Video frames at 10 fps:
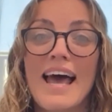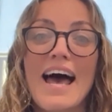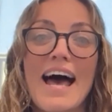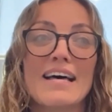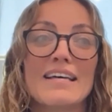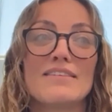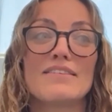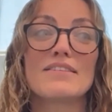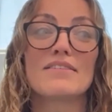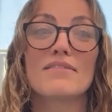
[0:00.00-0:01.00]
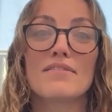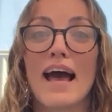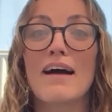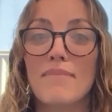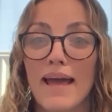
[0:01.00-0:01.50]
And
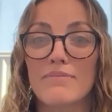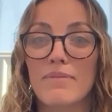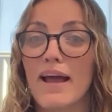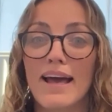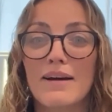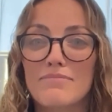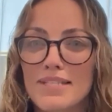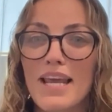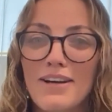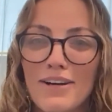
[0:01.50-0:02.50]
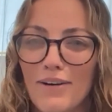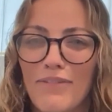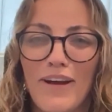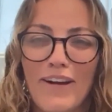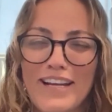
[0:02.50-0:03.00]
that made me, and I'm still a
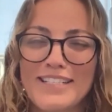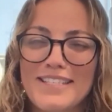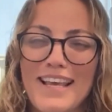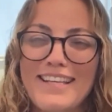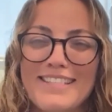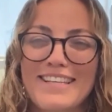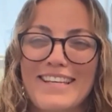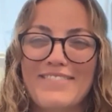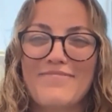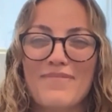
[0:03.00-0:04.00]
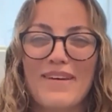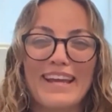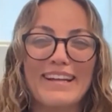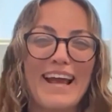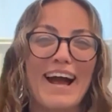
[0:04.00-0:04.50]
very sensitive
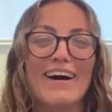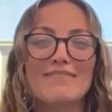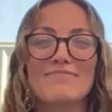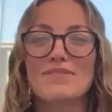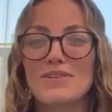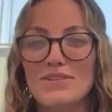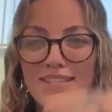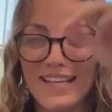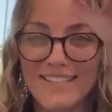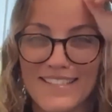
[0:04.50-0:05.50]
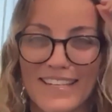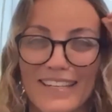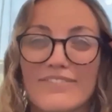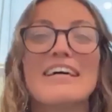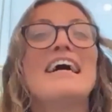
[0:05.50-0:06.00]
being now. I'm so
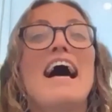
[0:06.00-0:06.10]
sensitive.